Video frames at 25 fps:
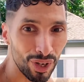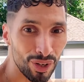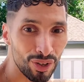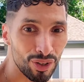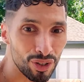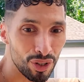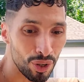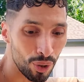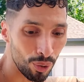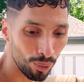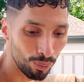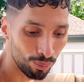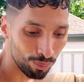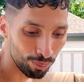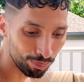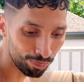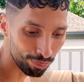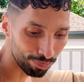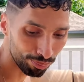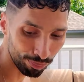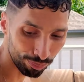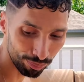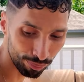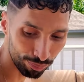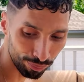So,
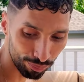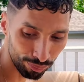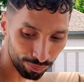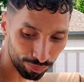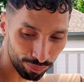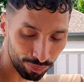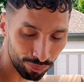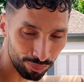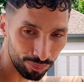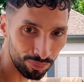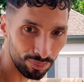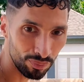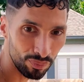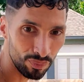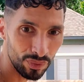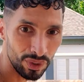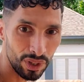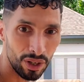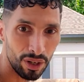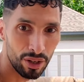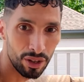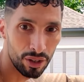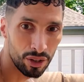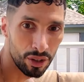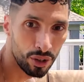
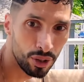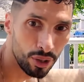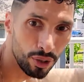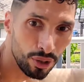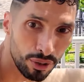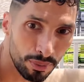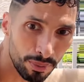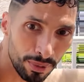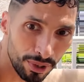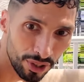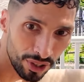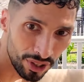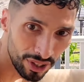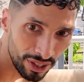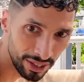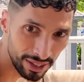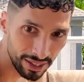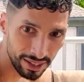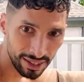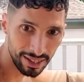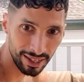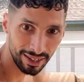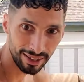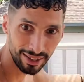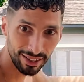excuse me just a
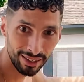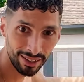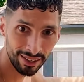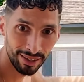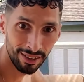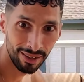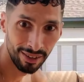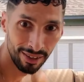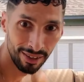second.